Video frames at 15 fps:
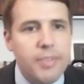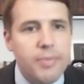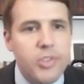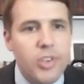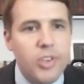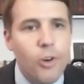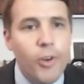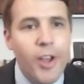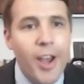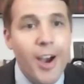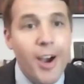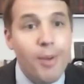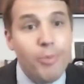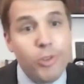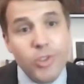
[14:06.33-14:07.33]
So
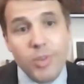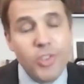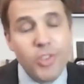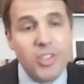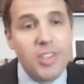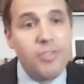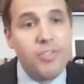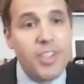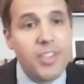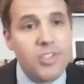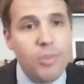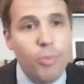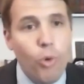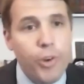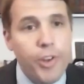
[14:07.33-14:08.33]
there's some significant
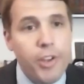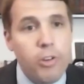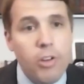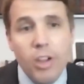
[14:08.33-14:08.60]
support here.